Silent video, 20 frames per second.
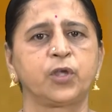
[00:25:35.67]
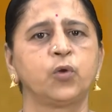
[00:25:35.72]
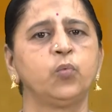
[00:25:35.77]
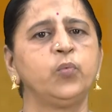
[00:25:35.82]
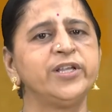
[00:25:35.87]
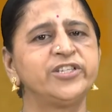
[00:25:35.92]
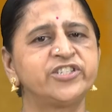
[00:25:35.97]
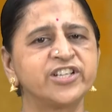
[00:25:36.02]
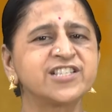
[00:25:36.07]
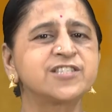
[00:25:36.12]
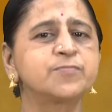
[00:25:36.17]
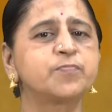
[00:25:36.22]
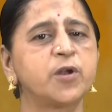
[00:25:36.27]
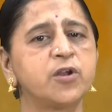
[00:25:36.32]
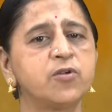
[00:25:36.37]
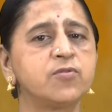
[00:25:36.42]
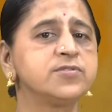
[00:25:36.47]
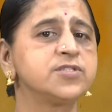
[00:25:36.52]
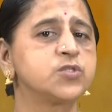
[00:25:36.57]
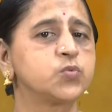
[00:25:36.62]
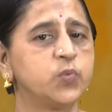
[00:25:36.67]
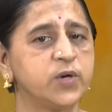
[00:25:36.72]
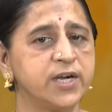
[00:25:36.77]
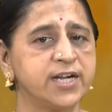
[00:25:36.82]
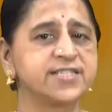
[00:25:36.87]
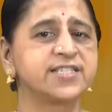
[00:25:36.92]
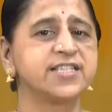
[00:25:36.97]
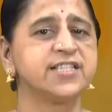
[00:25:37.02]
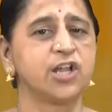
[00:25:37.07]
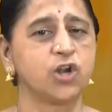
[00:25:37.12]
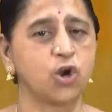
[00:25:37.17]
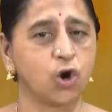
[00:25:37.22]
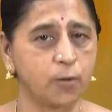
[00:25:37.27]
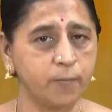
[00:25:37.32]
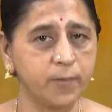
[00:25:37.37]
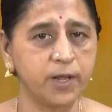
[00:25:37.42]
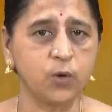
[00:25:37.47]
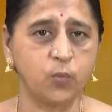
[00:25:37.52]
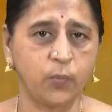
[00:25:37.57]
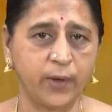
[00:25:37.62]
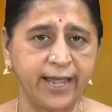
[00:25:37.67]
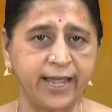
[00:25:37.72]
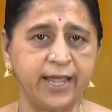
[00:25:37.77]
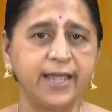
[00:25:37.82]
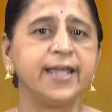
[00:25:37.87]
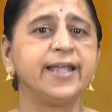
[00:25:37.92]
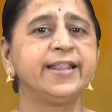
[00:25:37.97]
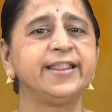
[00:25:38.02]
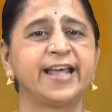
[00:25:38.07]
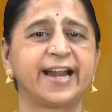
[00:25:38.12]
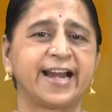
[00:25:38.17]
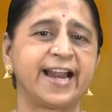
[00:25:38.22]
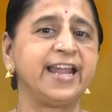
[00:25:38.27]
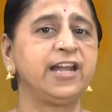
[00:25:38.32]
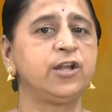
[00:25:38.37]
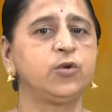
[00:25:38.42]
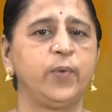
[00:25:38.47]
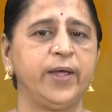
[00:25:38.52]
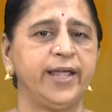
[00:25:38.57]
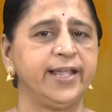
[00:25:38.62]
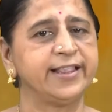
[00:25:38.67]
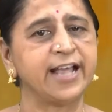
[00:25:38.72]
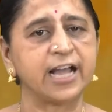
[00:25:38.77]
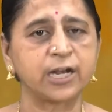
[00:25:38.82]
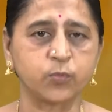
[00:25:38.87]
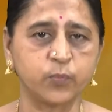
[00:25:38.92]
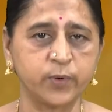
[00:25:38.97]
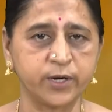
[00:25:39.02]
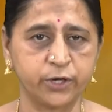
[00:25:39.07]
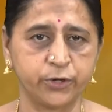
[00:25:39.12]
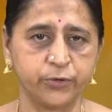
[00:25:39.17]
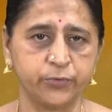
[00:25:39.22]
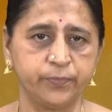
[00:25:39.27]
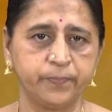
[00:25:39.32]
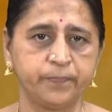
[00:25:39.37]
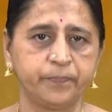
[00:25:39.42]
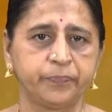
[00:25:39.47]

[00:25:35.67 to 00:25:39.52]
We just pronounce words in the normal way, in the right way. That would do.